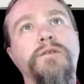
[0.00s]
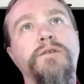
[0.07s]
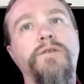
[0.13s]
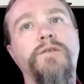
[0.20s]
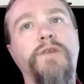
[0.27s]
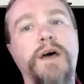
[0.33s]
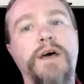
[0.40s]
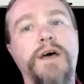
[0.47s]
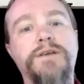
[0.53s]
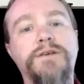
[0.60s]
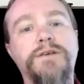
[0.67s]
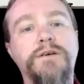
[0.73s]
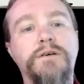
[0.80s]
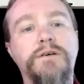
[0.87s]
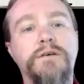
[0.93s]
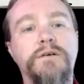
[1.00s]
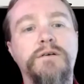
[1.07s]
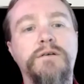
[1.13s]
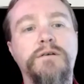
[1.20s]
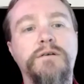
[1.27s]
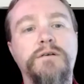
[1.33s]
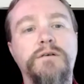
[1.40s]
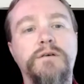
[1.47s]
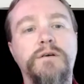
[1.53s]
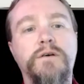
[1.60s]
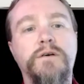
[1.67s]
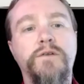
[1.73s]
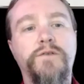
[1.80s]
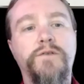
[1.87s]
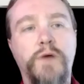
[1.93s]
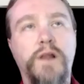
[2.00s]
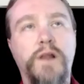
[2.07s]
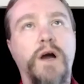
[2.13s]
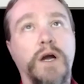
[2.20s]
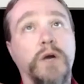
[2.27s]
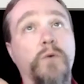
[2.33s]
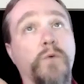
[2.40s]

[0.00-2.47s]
that ThreatLocker